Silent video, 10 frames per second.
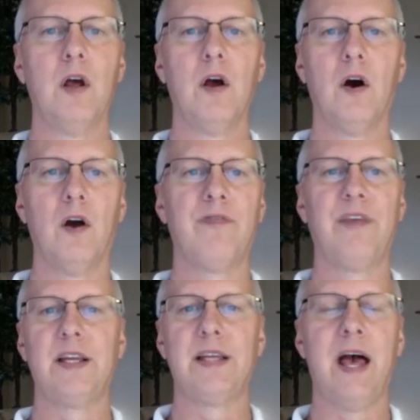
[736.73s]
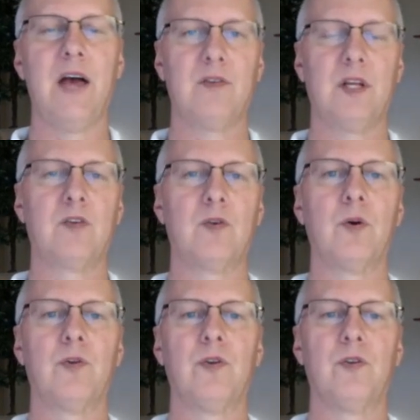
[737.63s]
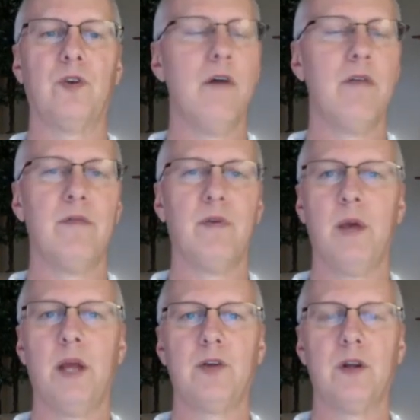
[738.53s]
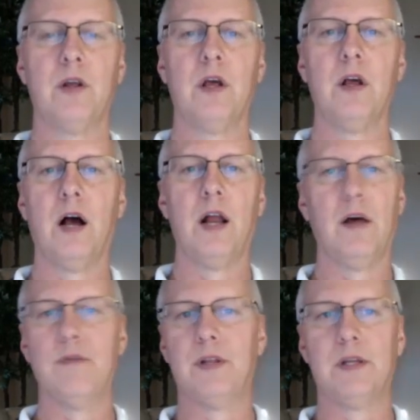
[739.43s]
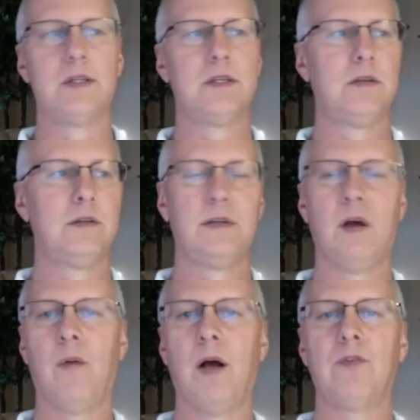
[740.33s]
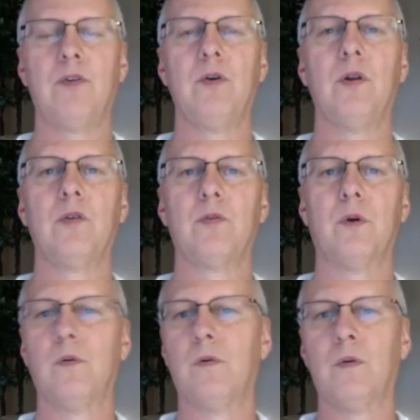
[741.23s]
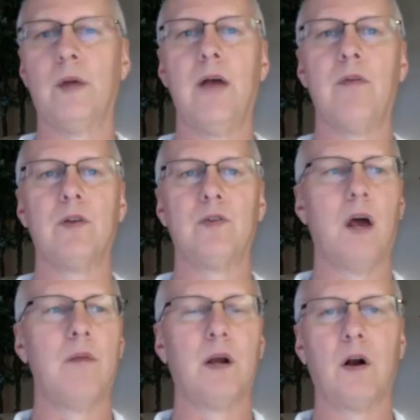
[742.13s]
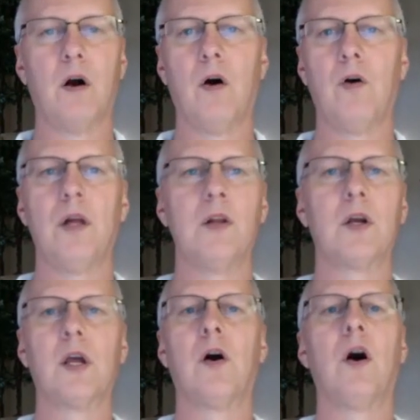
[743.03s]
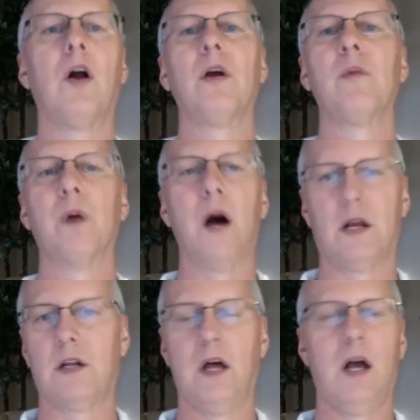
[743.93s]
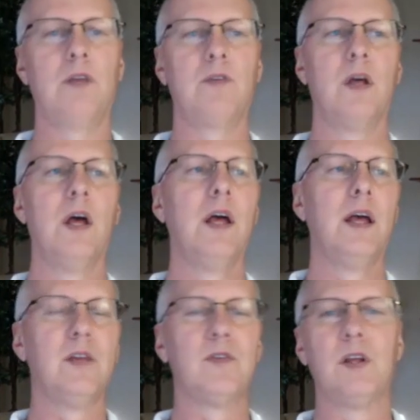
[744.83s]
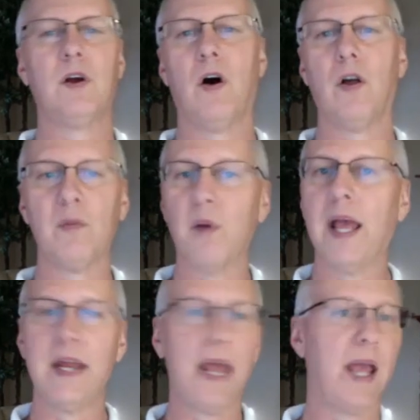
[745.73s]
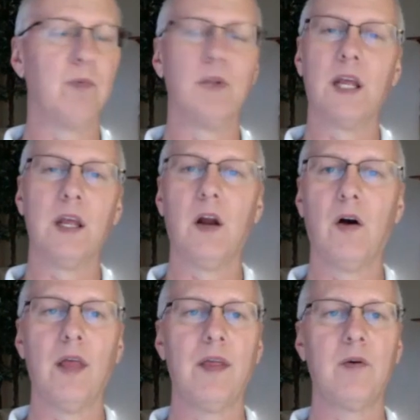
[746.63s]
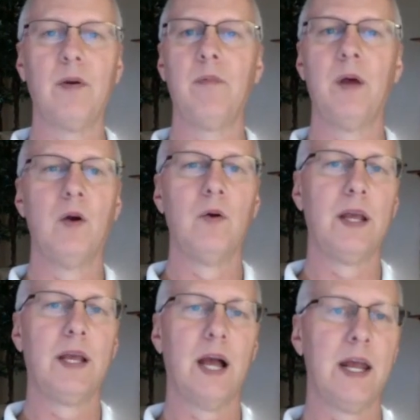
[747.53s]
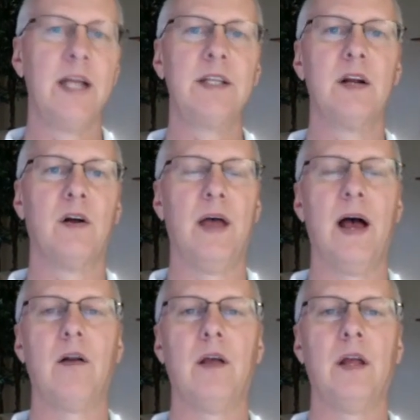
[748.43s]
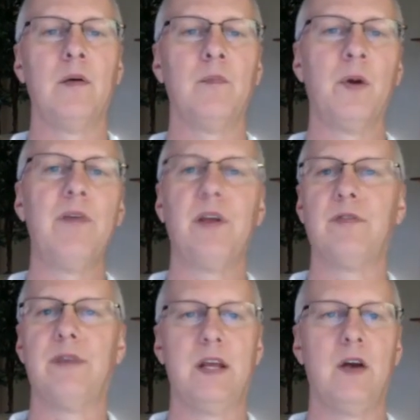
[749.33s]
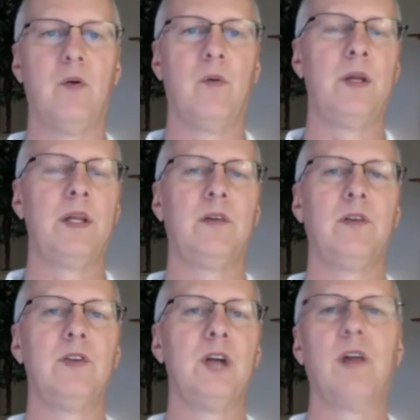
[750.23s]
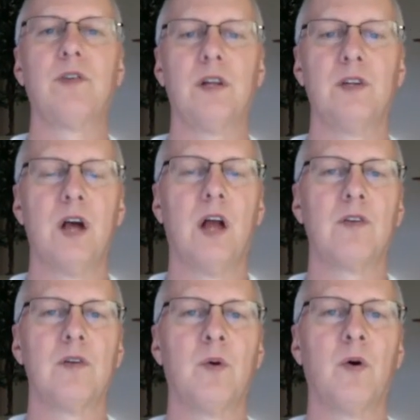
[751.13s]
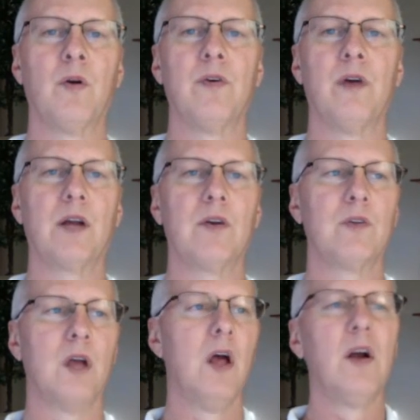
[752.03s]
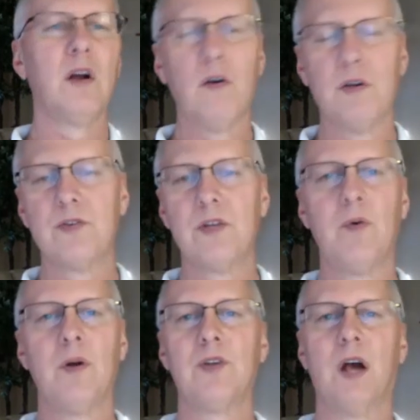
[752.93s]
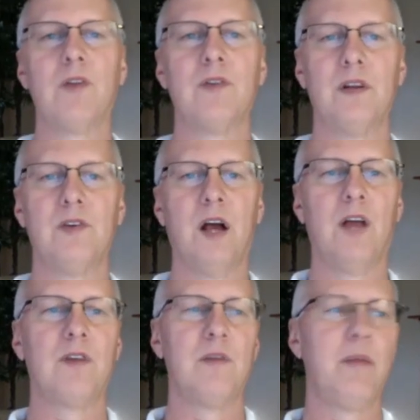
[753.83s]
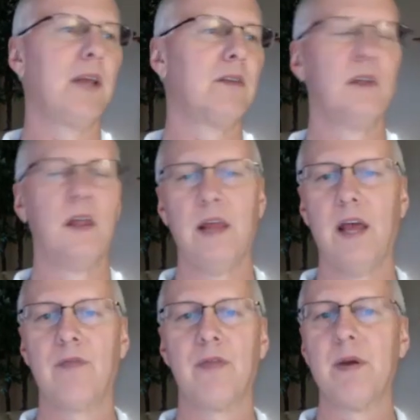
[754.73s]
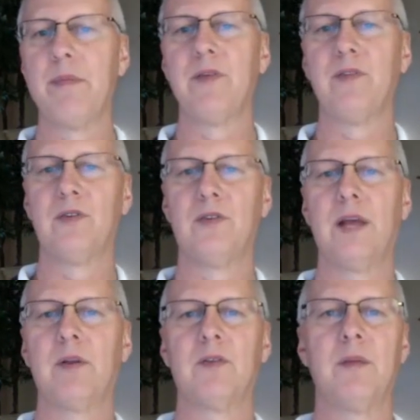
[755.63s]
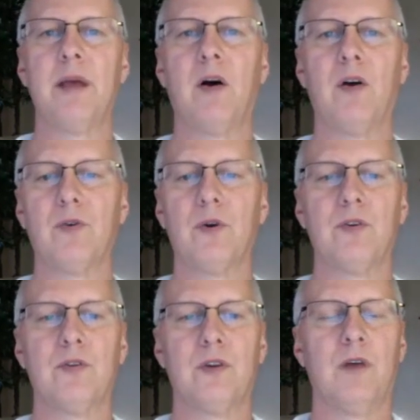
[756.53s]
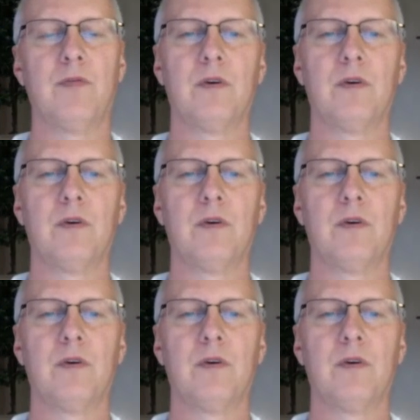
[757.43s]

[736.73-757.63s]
are fantastic sources of information. I loved it tell my students when, when we have an assignment go and look at all their product lines and see all the brand names like you know i think we we kind of hinted on that in a previous video when we did the johnson and johnson board of directors go and see what johnson and johnson makes they have three business segments they make all sorts of stuff